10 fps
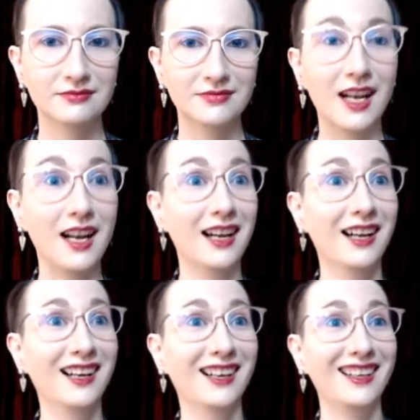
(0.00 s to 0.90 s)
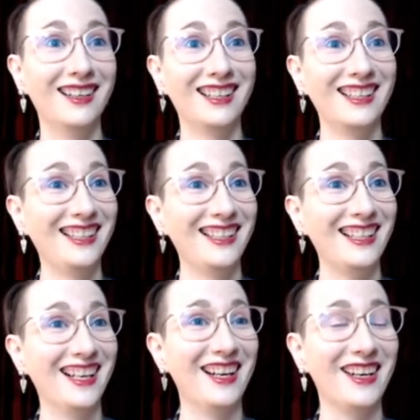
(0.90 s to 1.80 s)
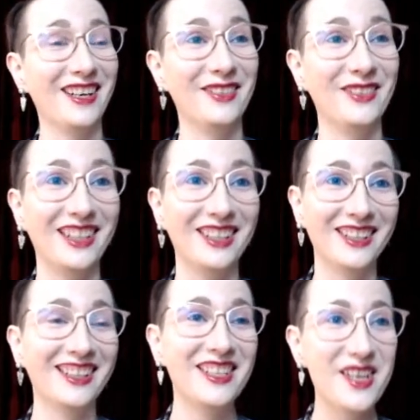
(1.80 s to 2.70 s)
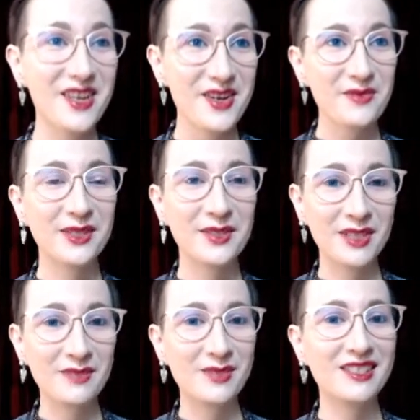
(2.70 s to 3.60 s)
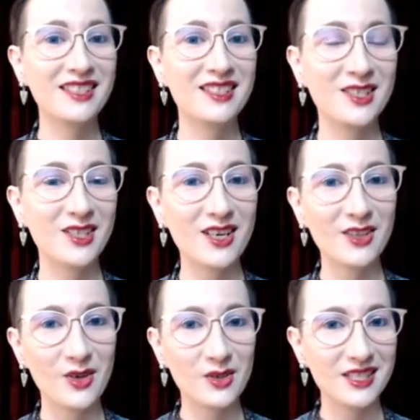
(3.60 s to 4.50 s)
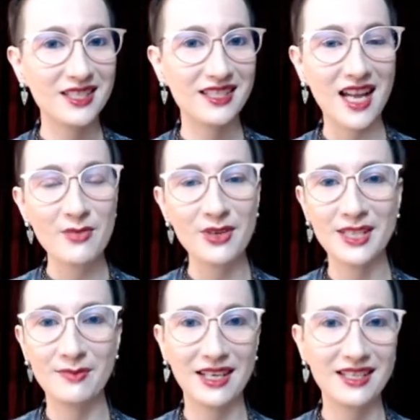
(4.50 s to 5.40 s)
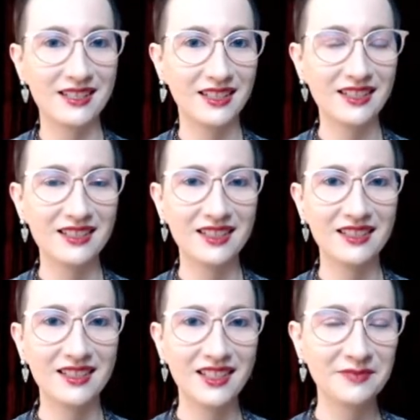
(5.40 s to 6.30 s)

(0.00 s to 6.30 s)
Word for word: Uh, yeah, well... William Gibson did start the whole cyberspace thing, didn't he?